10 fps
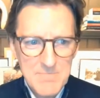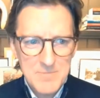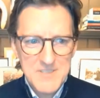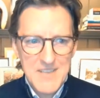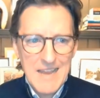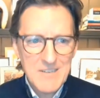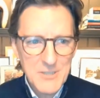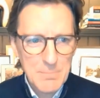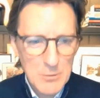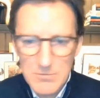really
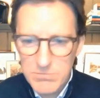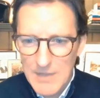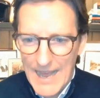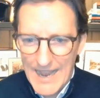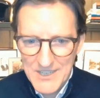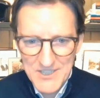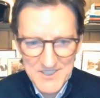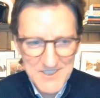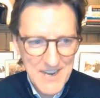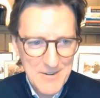tangible
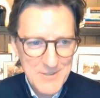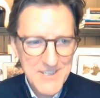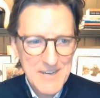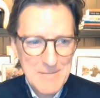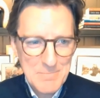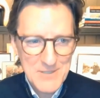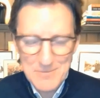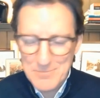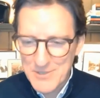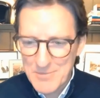actions there,
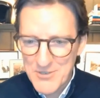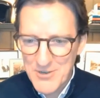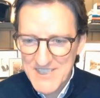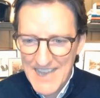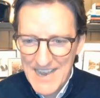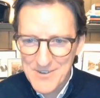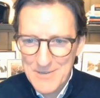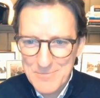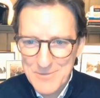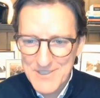and some interesting
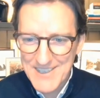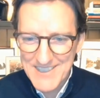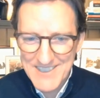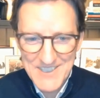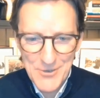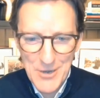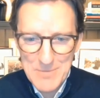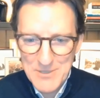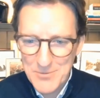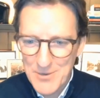outcomes
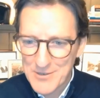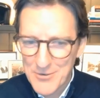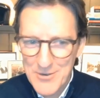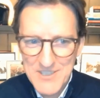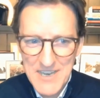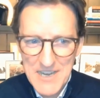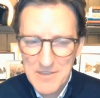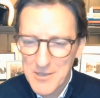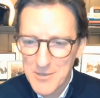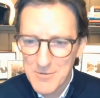described as well. Chris,
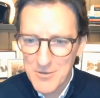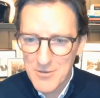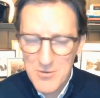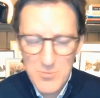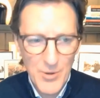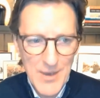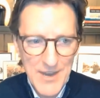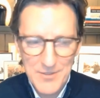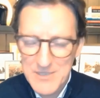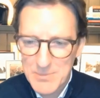anything you'd
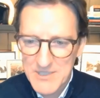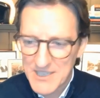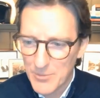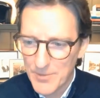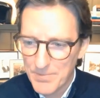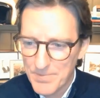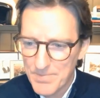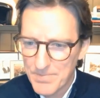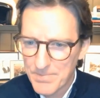want to add on this particular one?